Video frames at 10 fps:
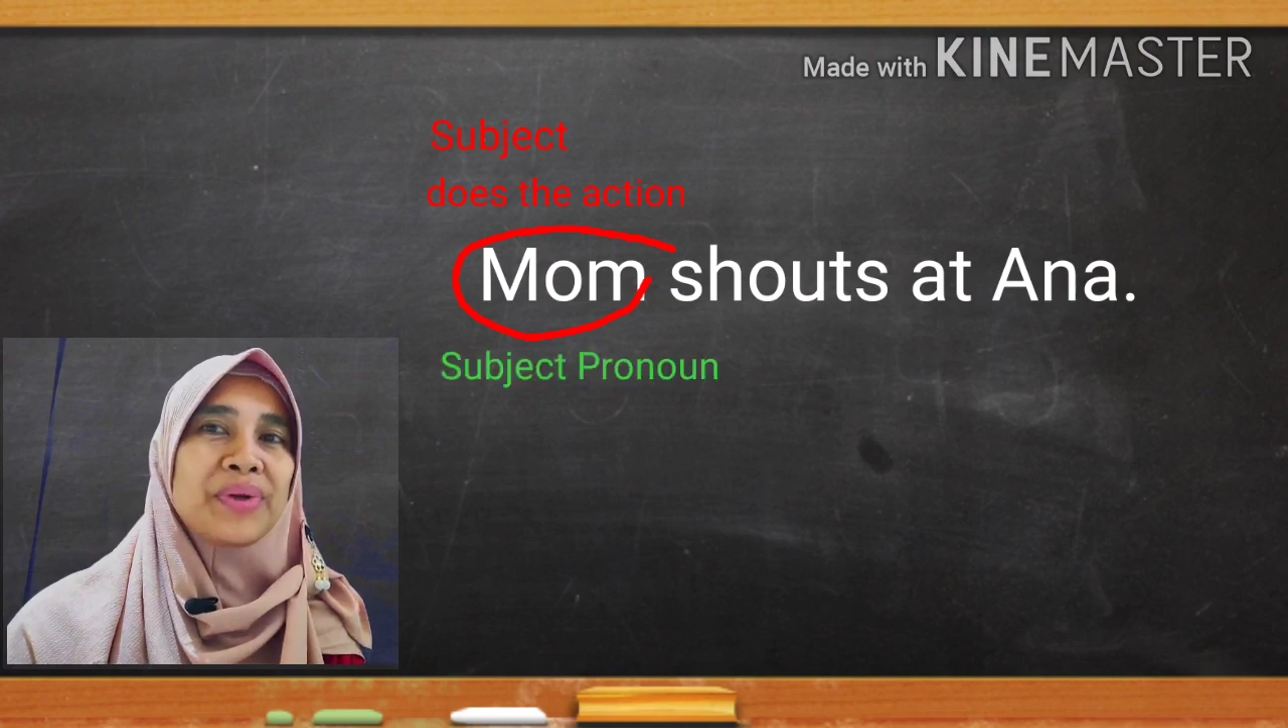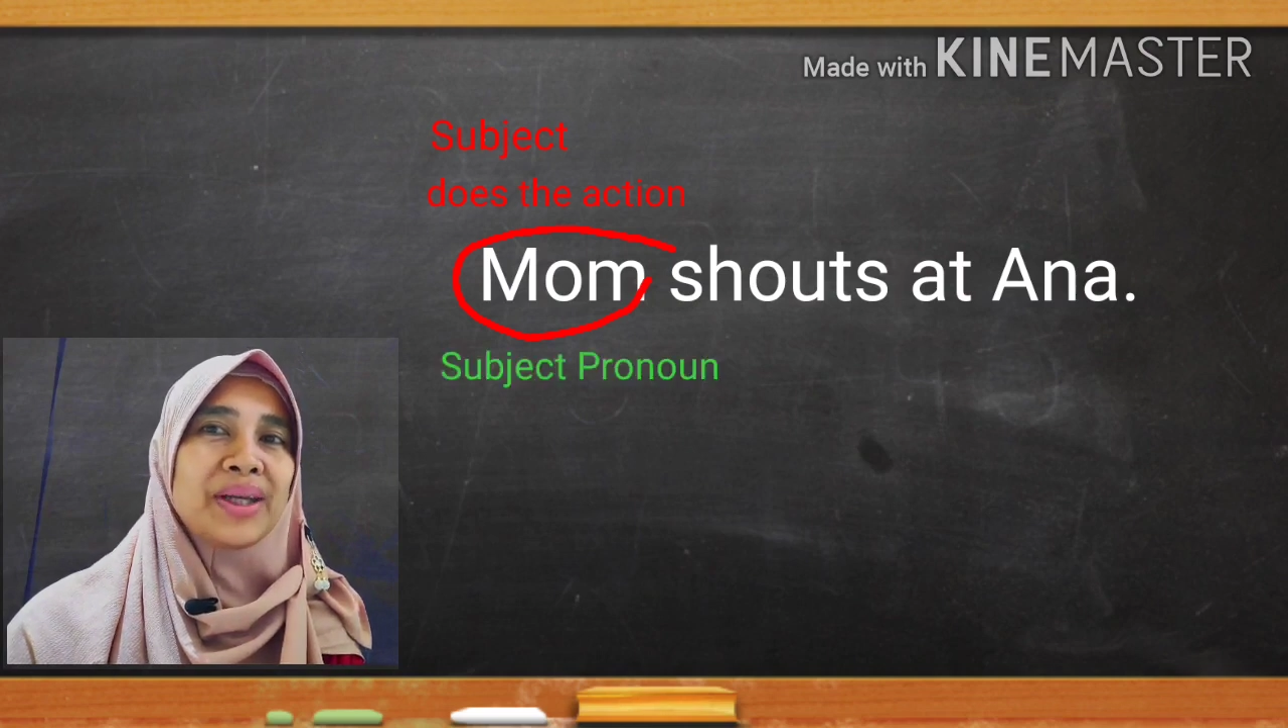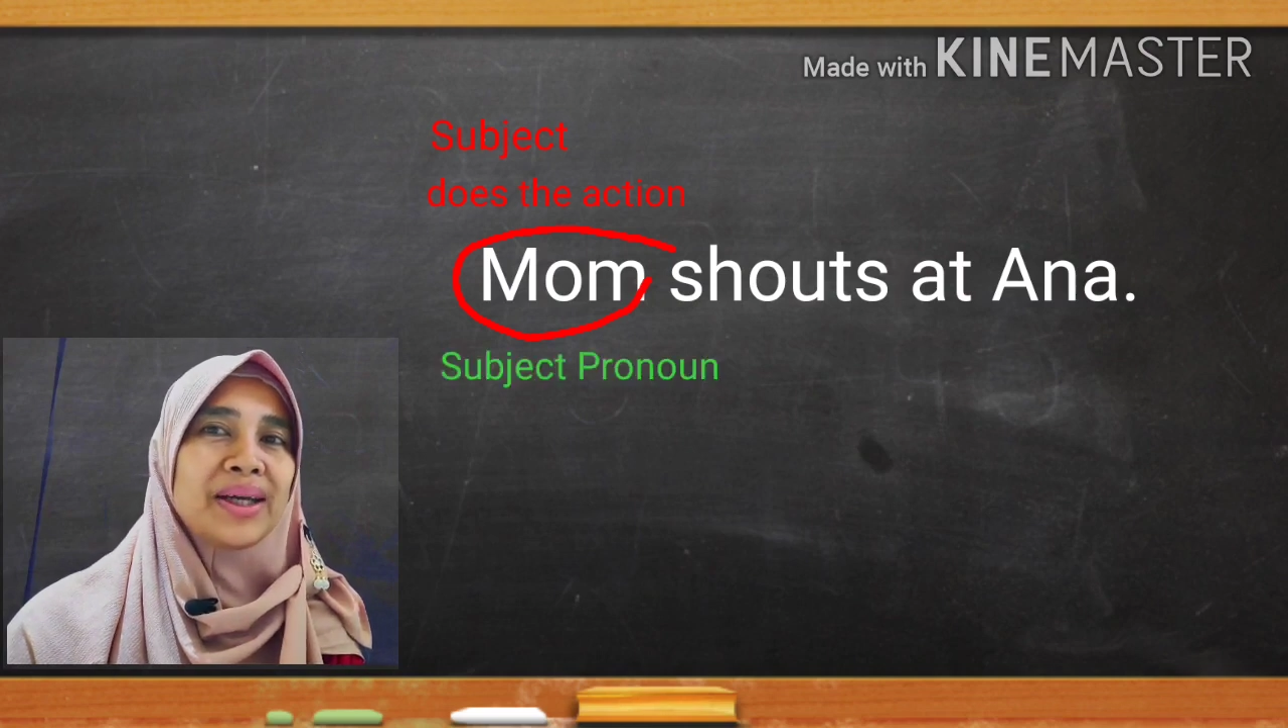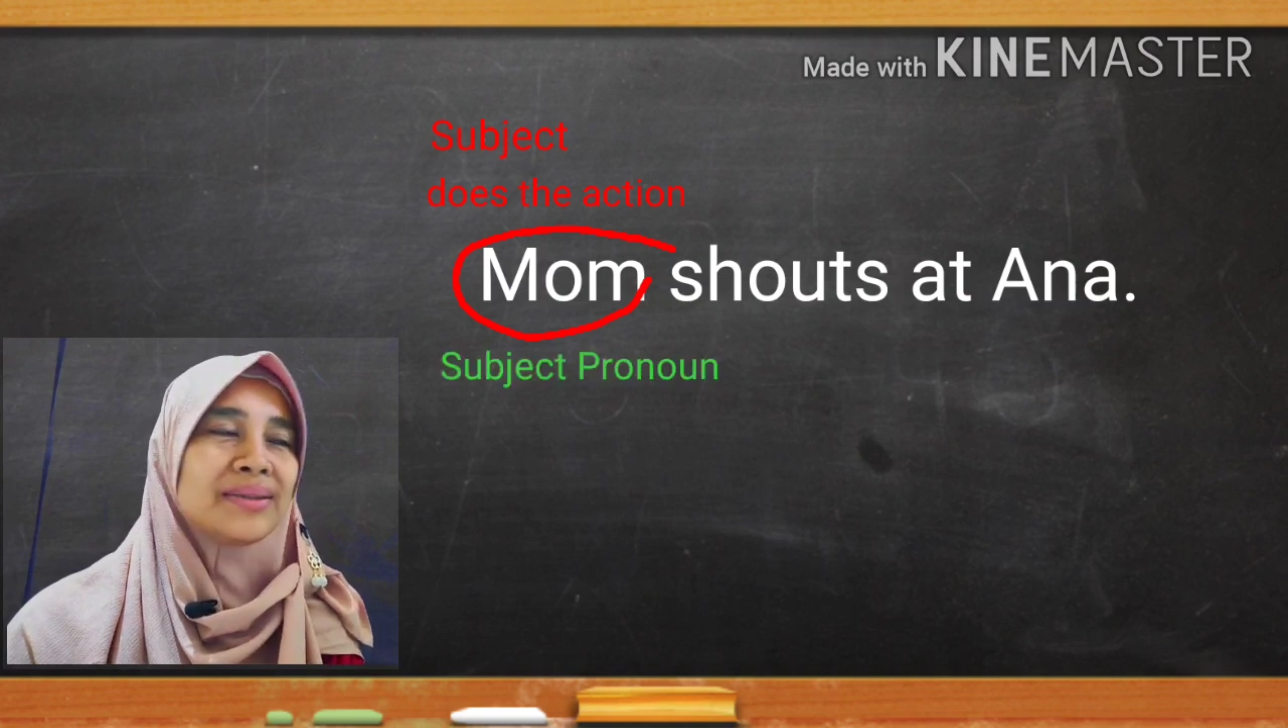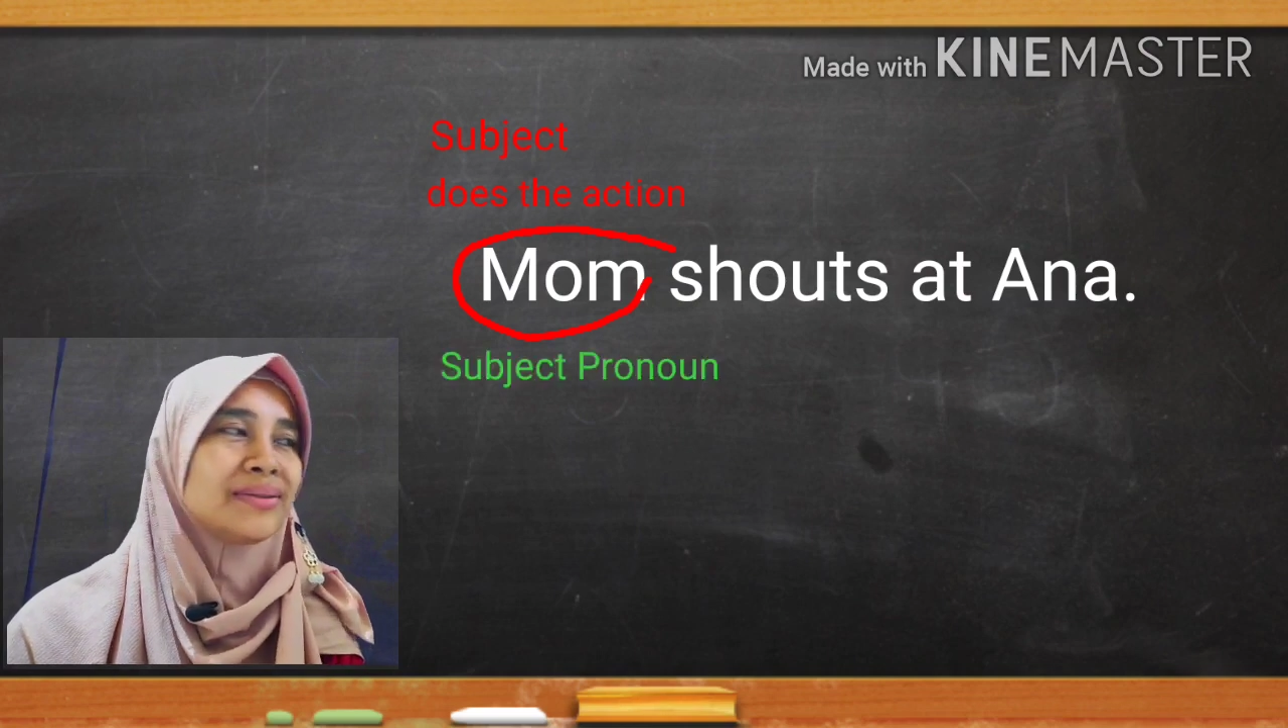
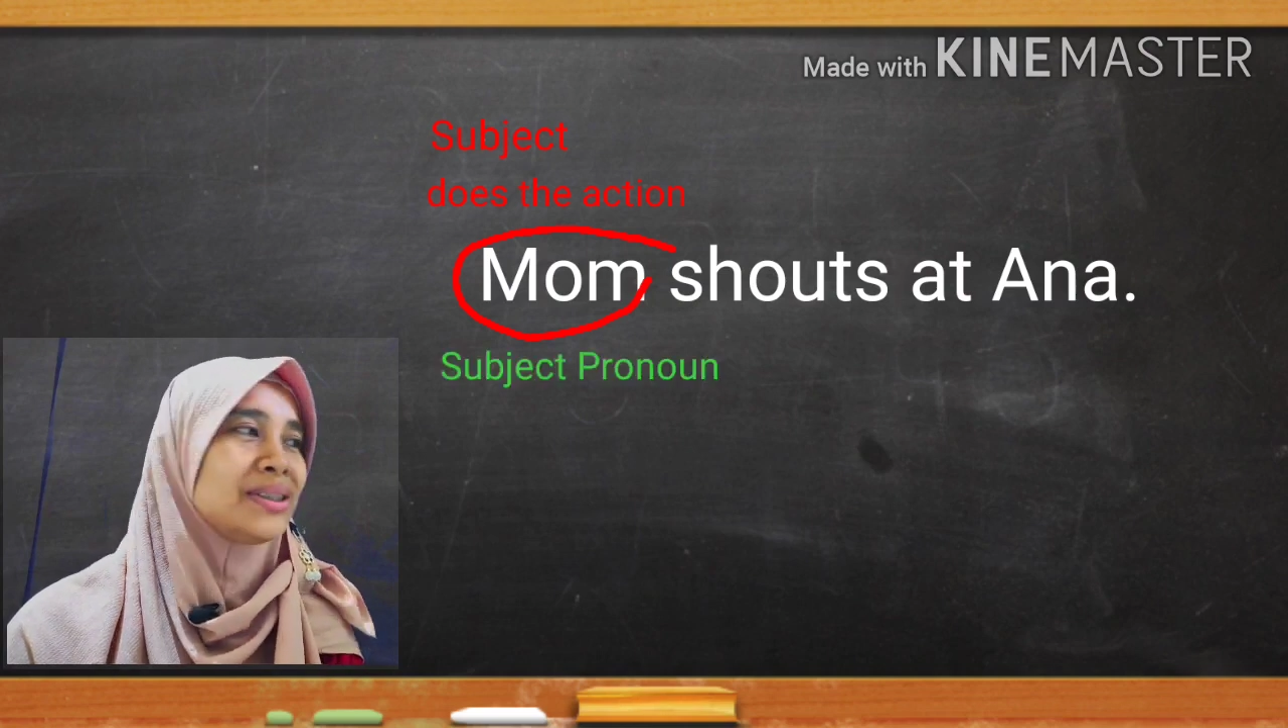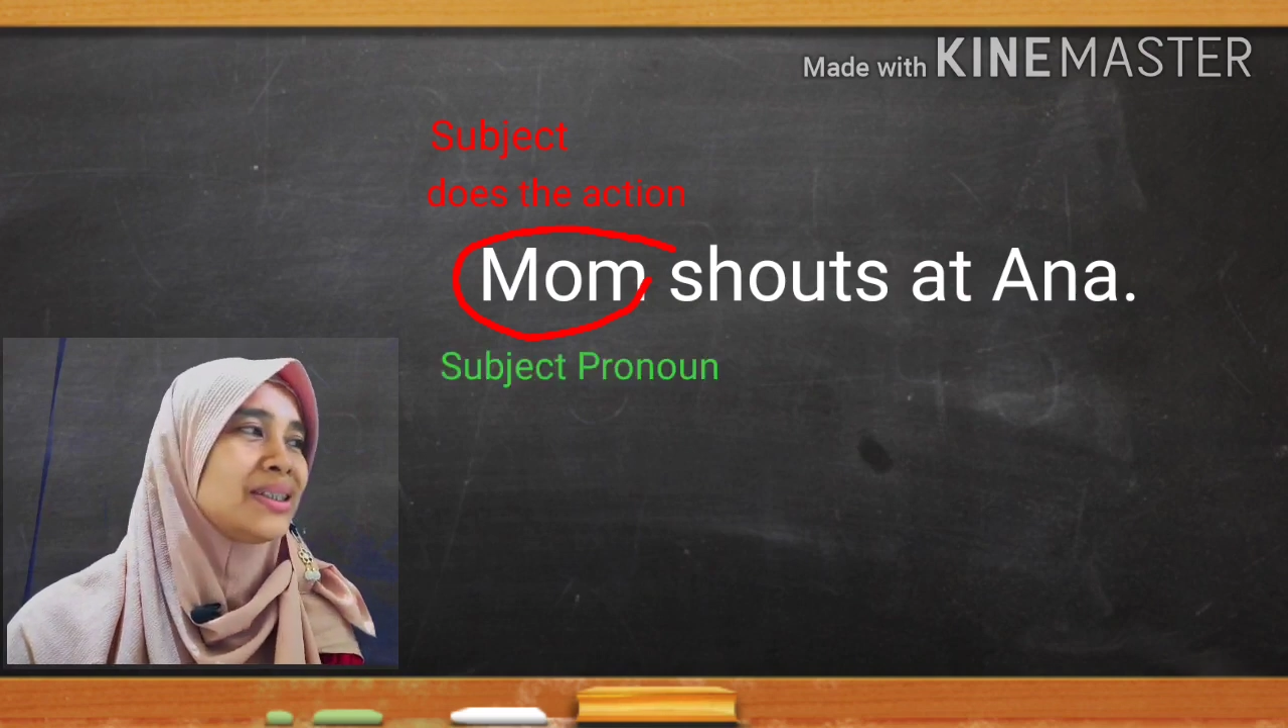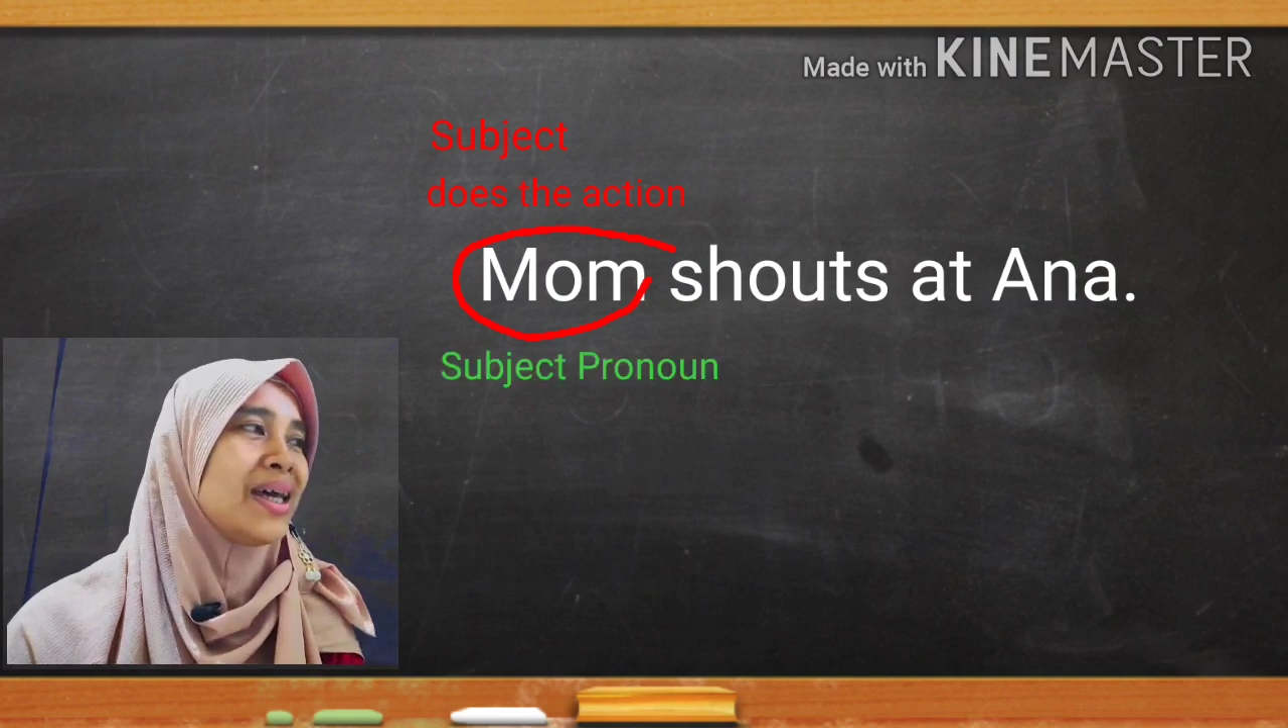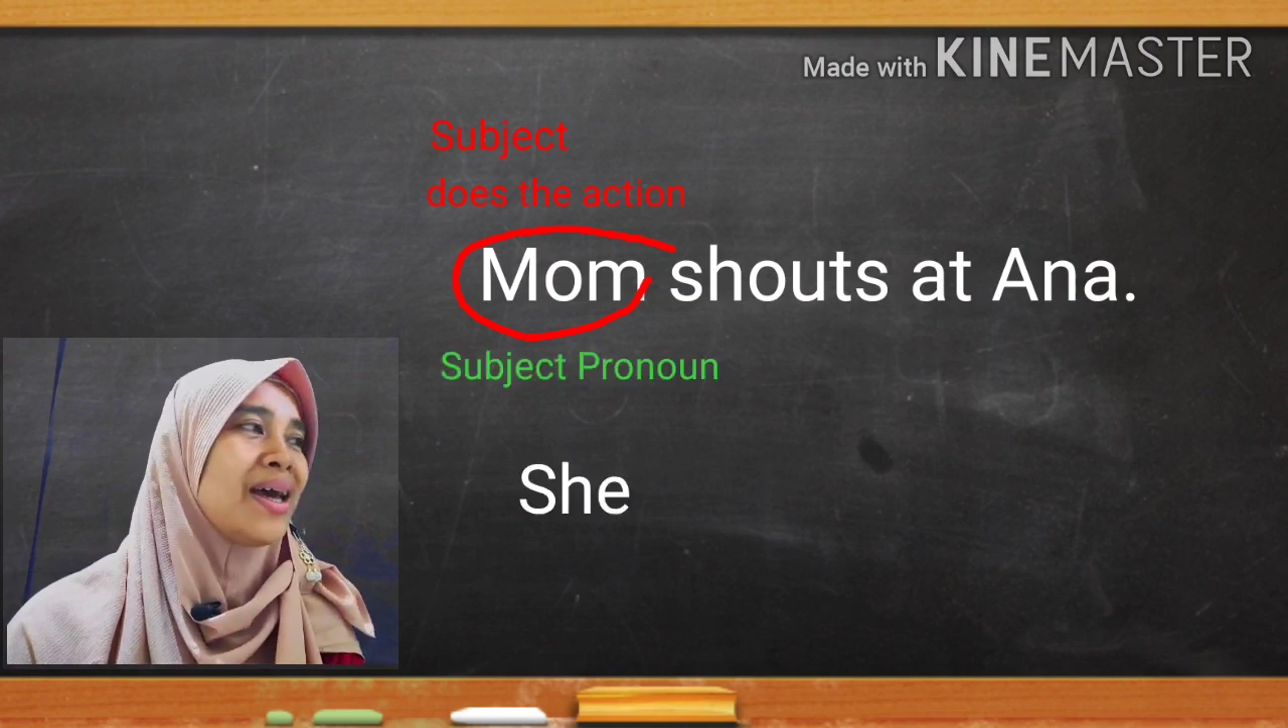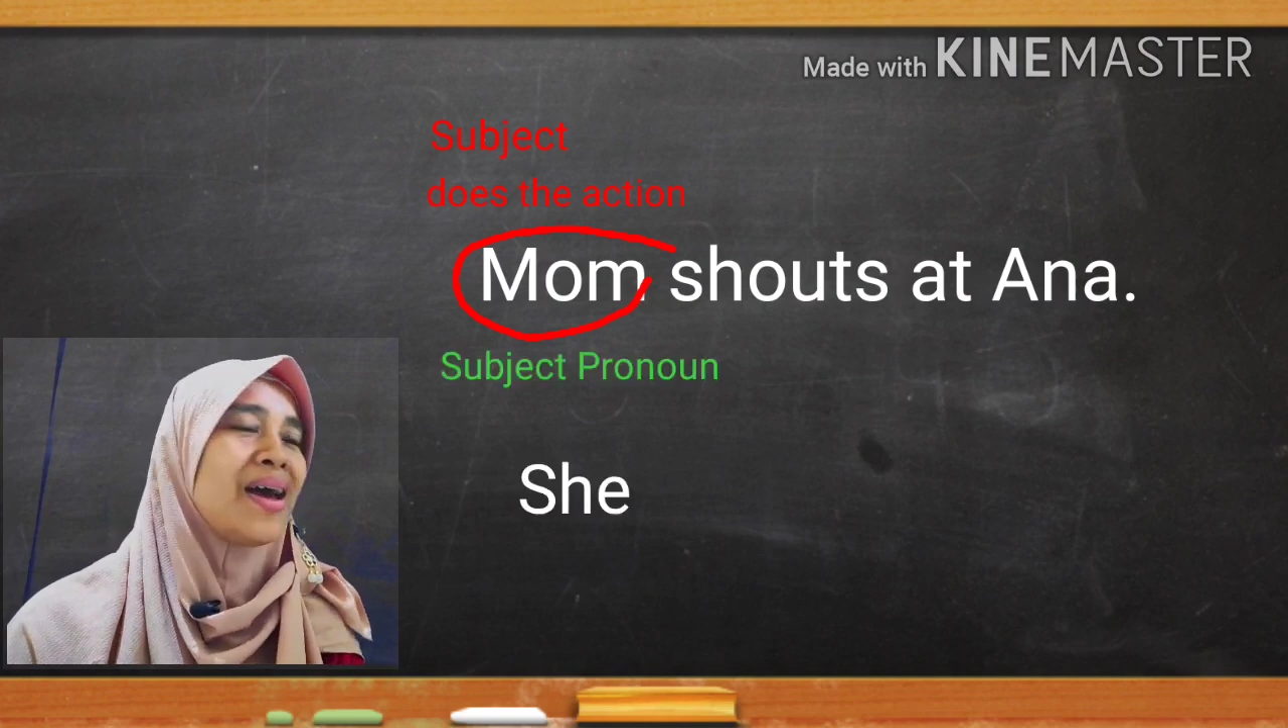pronouns